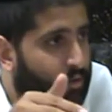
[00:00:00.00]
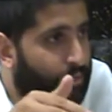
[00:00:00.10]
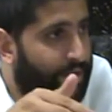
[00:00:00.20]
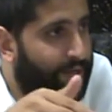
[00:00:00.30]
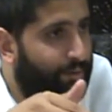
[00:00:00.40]

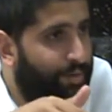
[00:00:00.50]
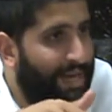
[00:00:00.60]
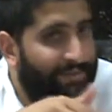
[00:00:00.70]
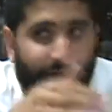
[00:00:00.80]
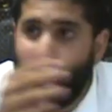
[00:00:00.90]
Yeah. We
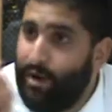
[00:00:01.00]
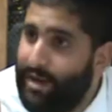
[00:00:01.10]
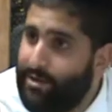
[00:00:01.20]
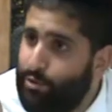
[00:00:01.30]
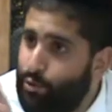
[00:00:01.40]
have a
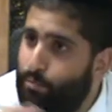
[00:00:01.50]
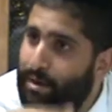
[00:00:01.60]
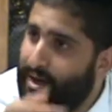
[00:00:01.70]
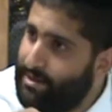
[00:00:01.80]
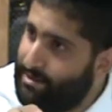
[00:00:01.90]
kohen who
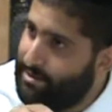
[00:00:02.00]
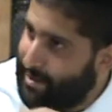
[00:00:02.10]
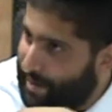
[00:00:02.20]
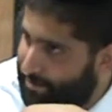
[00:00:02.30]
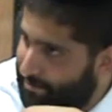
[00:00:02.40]
buys,
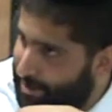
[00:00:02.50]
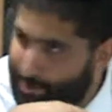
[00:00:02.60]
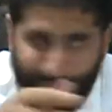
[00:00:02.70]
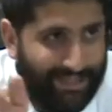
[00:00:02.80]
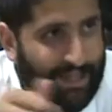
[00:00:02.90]
kind of,
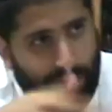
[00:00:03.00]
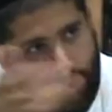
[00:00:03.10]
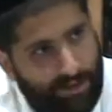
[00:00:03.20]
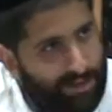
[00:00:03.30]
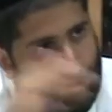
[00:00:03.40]
we
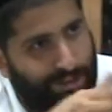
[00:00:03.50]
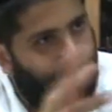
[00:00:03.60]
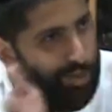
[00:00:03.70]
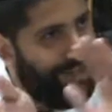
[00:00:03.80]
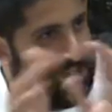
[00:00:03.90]
sell, you know, there's a
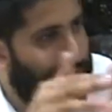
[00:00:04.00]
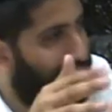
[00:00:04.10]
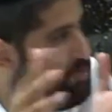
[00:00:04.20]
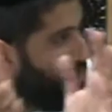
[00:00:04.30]
whole exchange